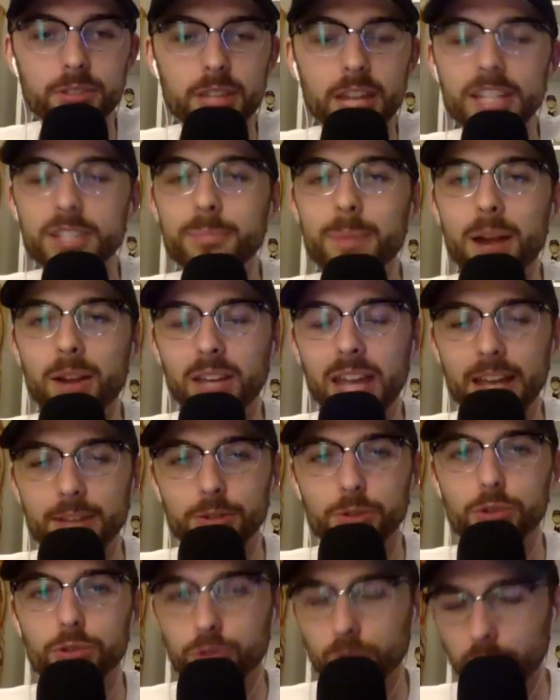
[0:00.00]
that it's
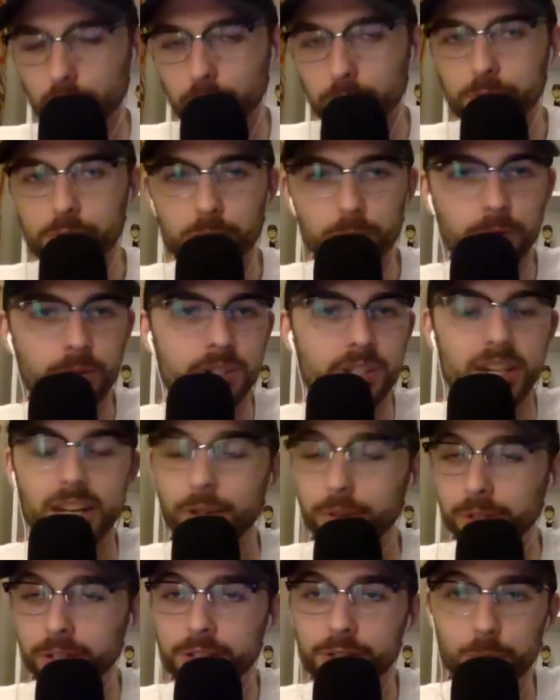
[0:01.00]
Mountcastle struggles or it's an
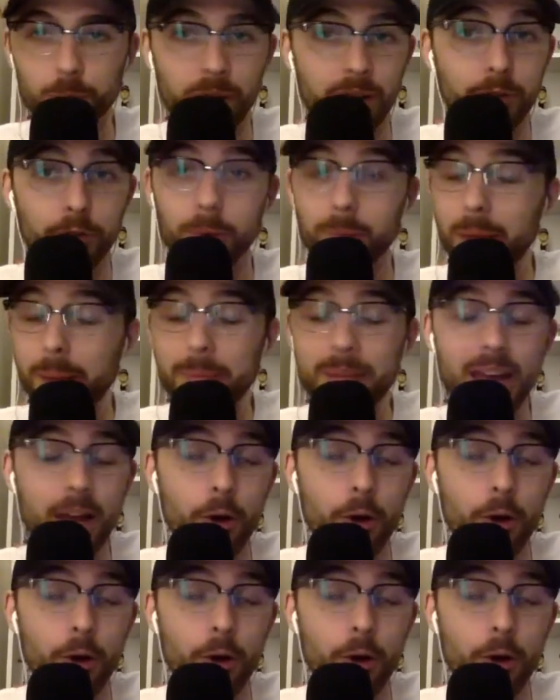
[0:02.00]
illness or whatever it may be,